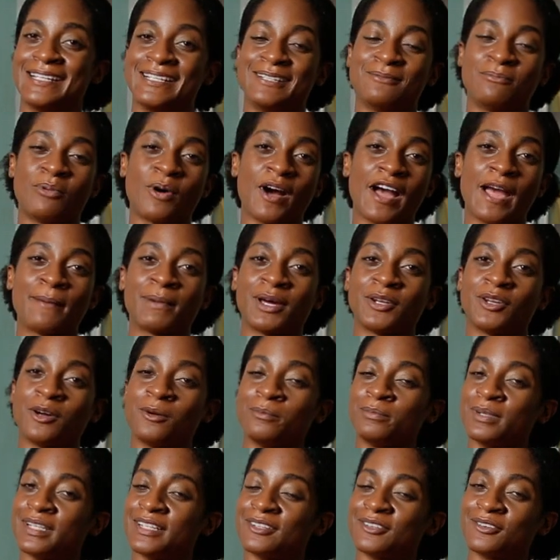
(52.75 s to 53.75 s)
boy, my
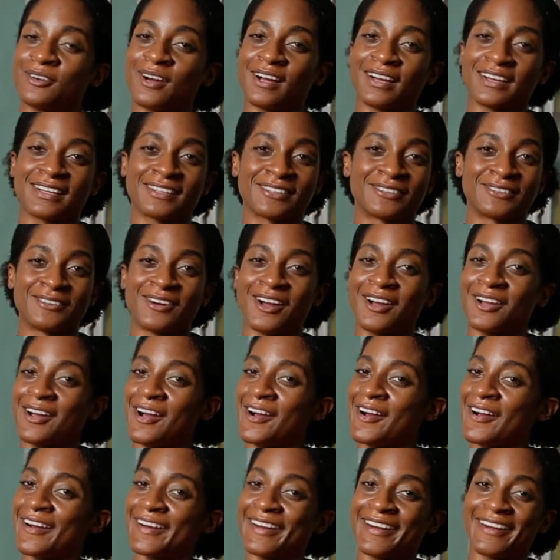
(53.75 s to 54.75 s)
dumpling rock
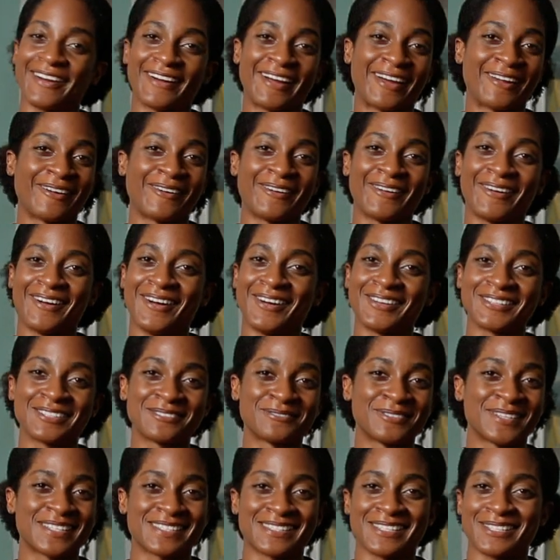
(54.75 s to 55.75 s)
hard, you know, I don't know how to
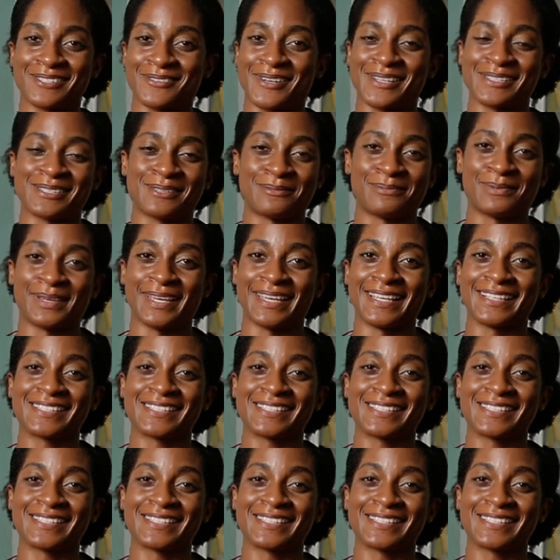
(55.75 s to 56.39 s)
fix this recipe.